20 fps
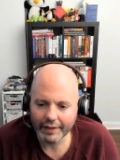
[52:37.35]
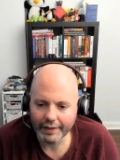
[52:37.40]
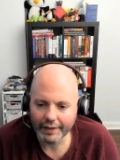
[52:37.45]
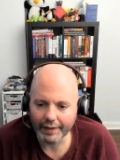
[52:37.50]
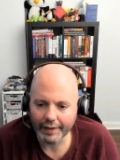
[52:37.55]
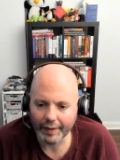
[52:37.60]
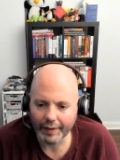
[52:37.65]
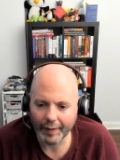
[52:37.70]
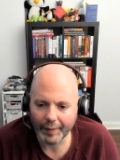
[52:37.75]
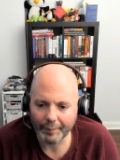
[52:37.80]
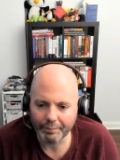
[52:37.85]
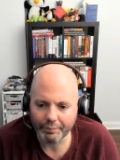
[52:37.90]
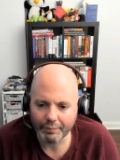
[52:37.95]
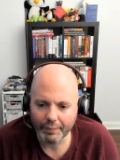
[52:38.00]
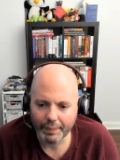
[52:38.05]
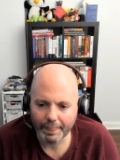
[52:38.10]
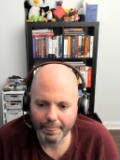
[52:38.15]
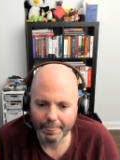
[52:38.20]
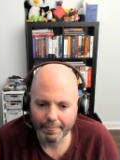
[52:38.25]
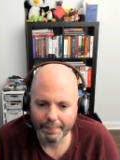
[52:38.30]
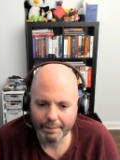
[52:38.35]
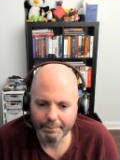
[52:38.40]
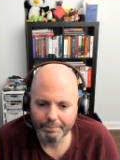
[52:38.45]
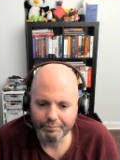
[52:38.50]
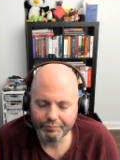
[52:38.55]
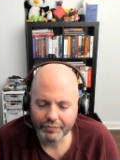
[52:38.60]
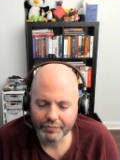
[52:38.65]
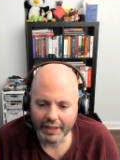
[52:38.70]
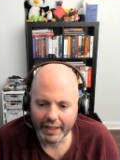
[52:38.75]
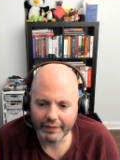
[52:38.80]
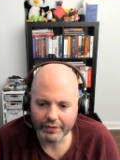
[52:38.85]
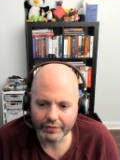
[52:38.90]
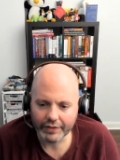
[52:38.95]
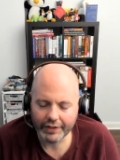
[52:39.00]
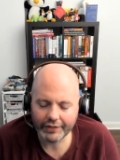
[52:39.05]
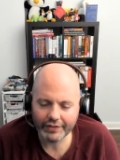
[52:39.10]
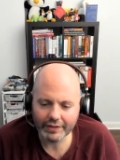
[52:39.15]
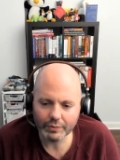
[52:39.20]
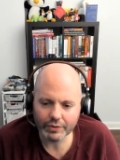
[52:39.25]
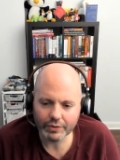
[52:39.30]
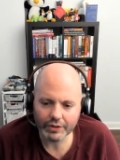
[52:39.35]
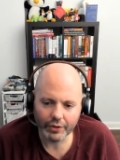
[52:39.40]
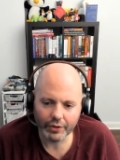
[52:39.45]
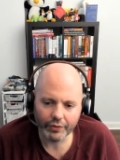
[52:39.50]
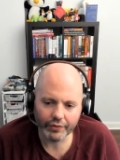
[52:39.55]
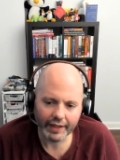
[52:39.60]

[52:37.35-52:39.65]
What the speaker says: And the reason it will go